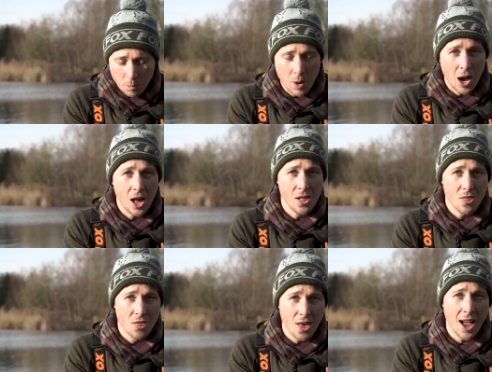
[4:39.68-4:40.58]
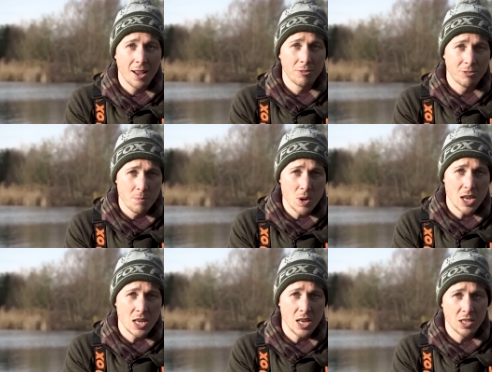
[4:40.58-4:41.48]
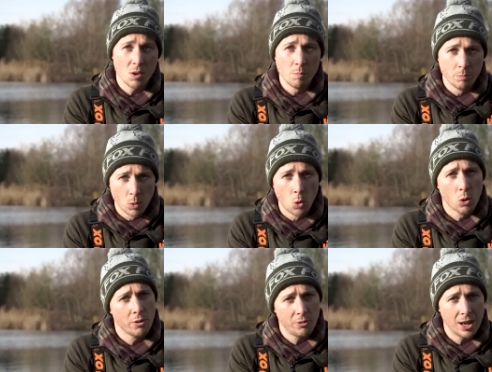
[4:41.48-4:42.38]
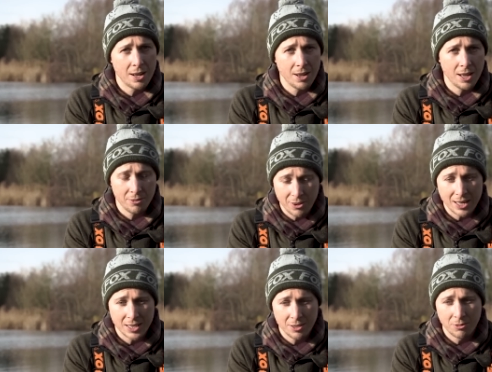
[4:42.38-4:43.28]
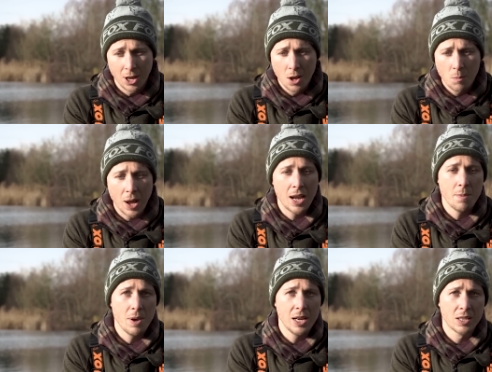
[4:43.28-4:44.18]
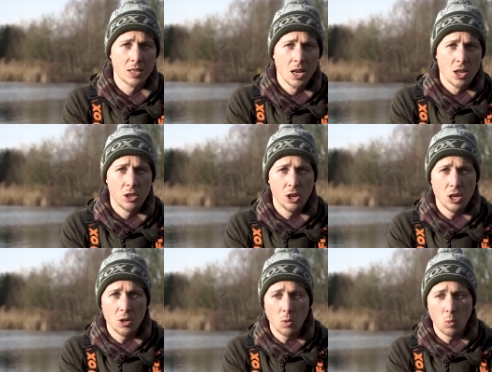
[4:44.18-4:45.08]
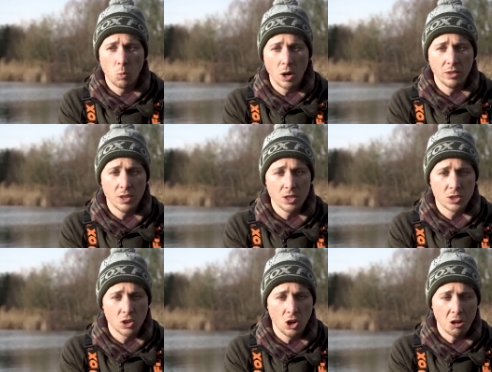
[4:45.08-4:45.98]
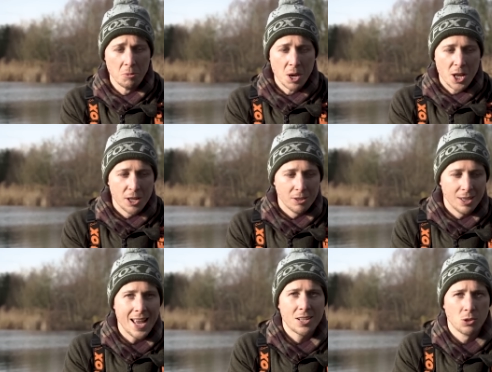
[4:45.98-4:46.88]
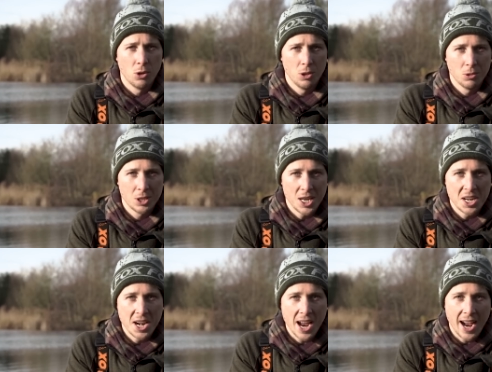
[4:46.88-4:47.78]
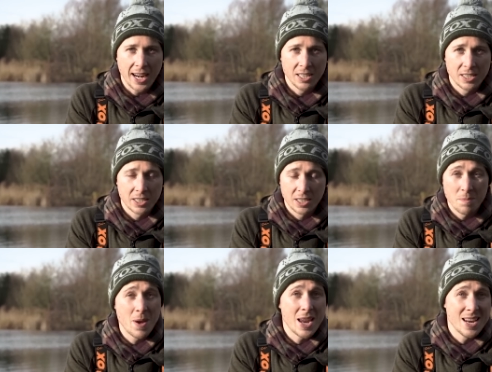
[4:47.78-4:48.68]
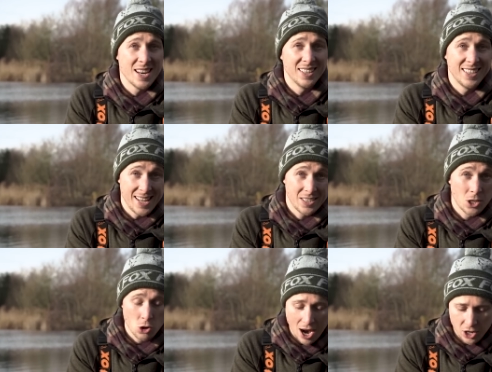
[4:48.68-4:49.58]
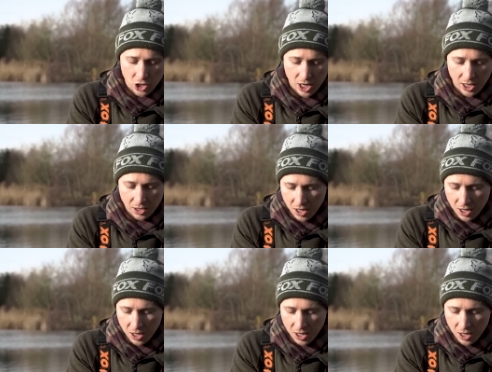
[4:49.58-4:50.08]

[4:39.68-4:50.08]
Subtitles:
but that for me is a more effective pellet mix than one that's got less oils in and, to me, less attraction in.